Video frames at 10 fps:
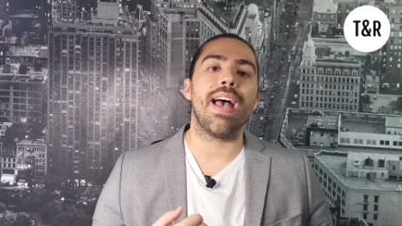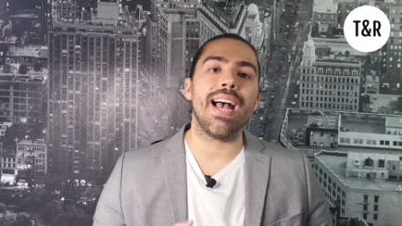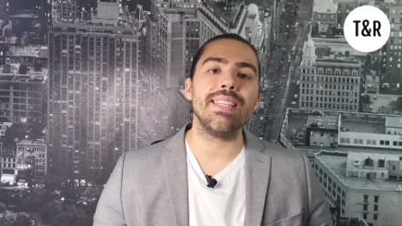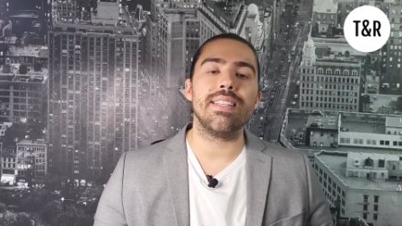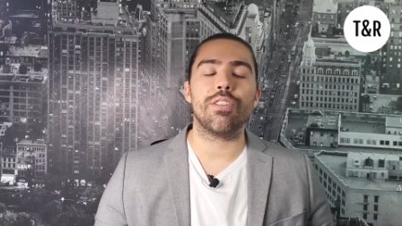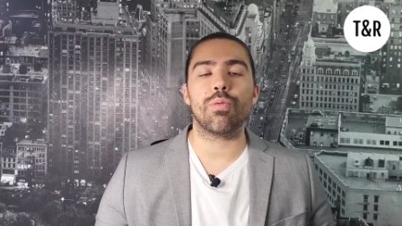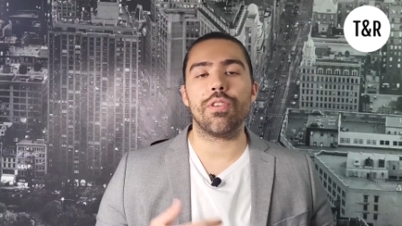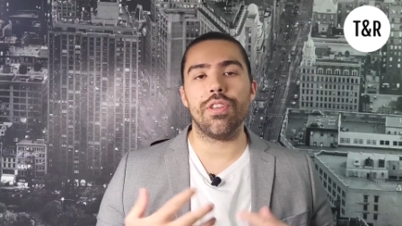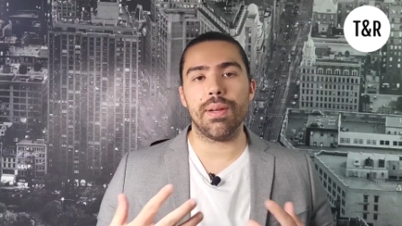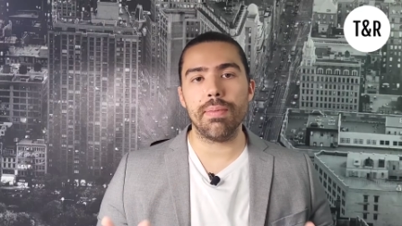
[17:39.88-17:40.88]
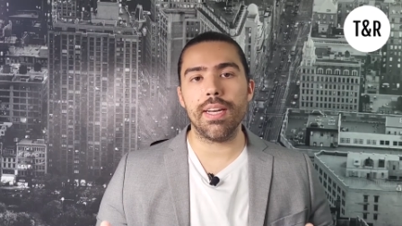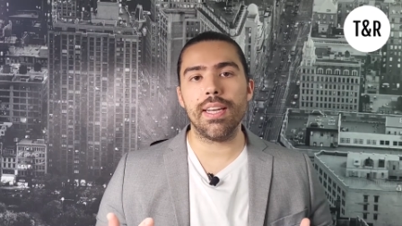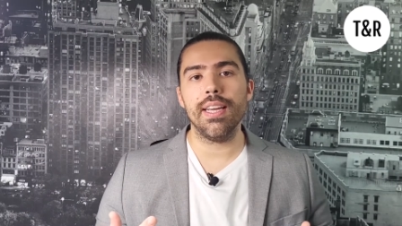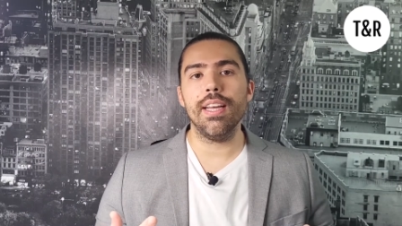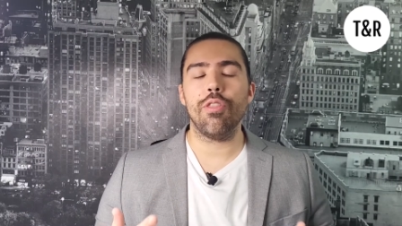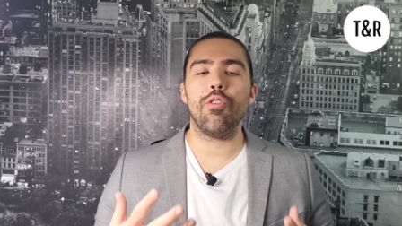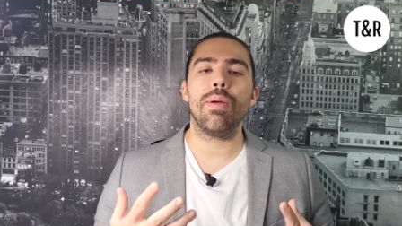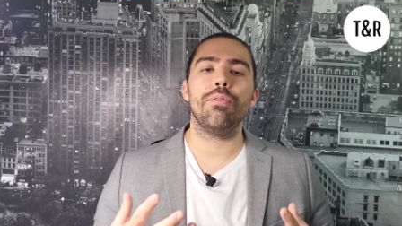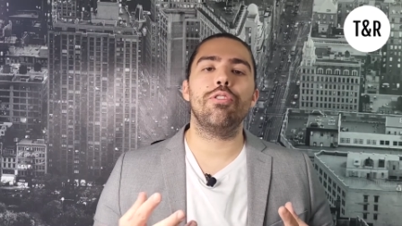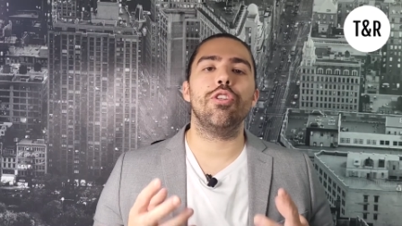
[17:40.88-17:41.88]
asset that's worth any money, they're
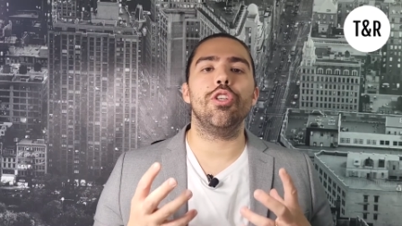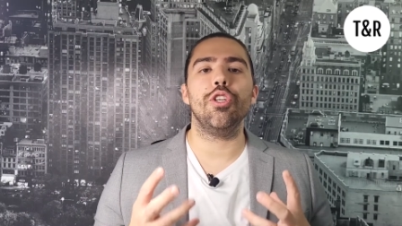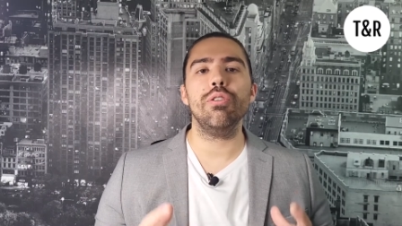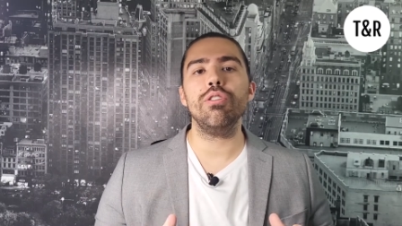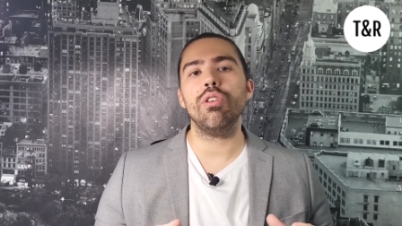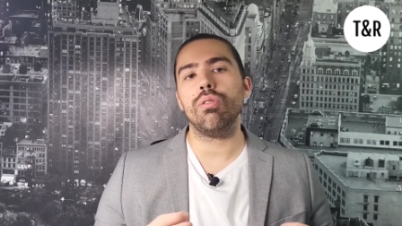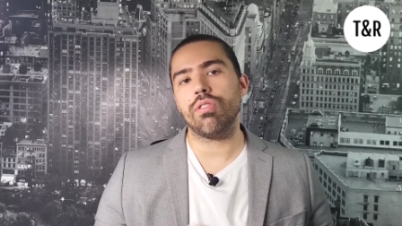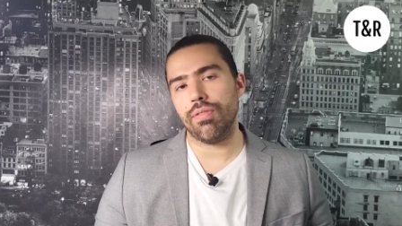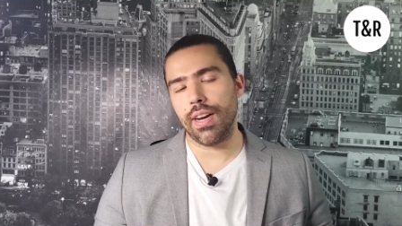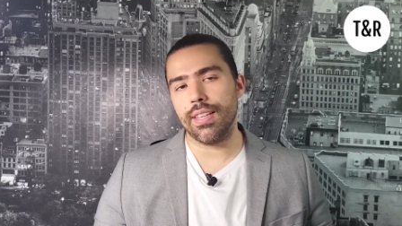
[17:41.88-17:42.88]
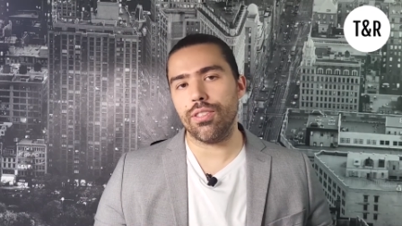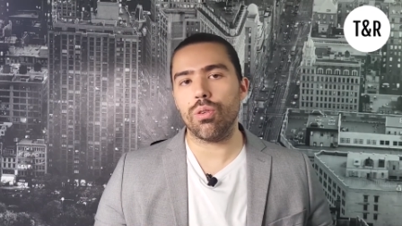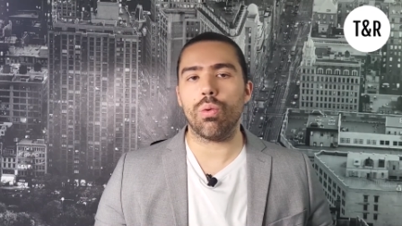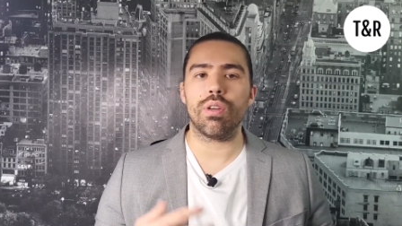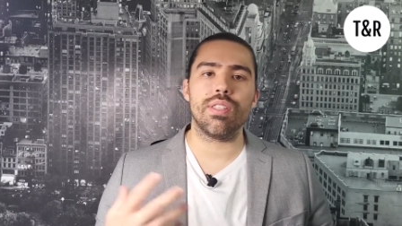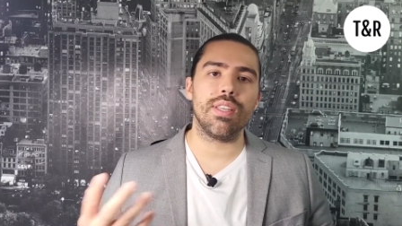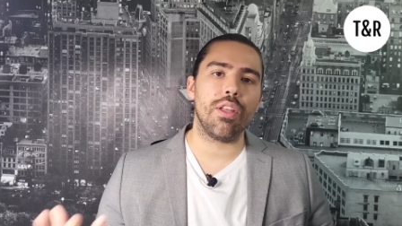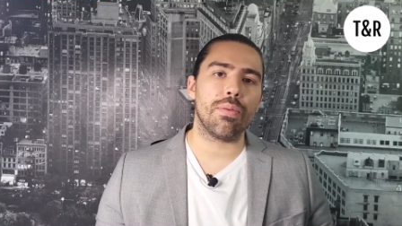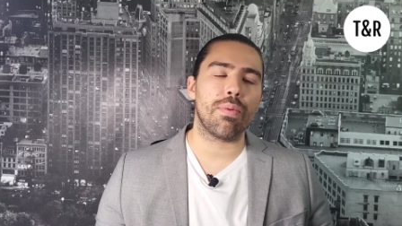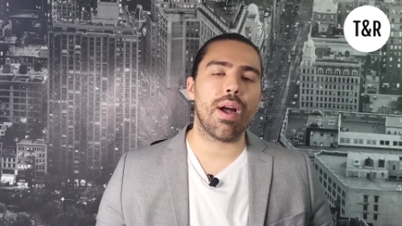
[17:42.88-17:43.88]
able to use those funds or
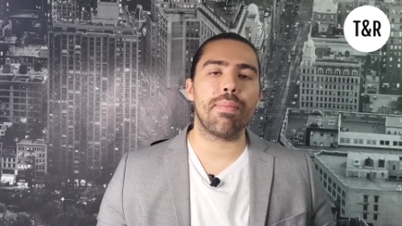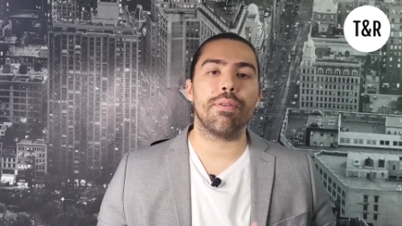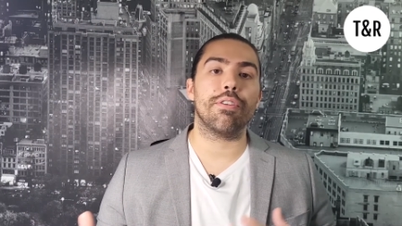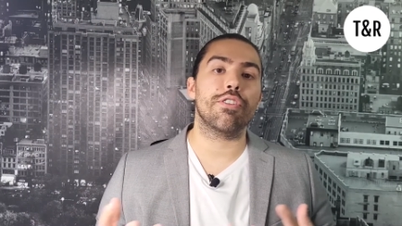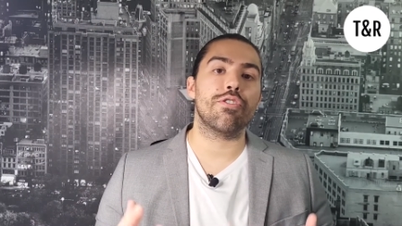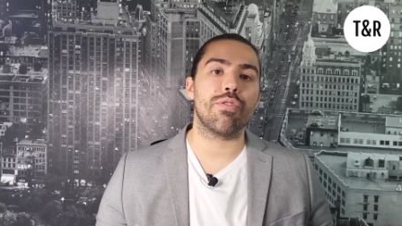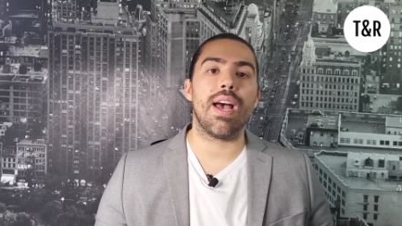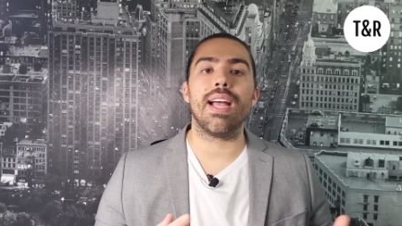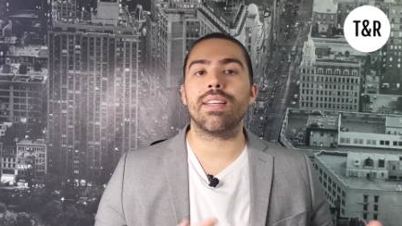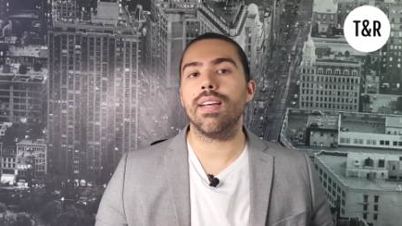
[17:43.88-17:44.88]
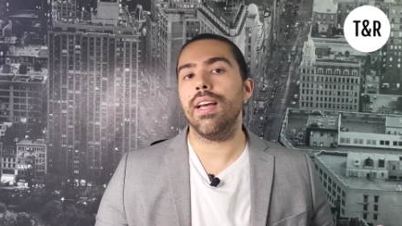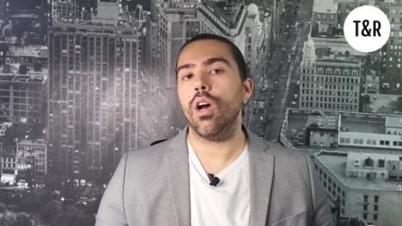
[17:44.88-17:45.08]
sell the property or extract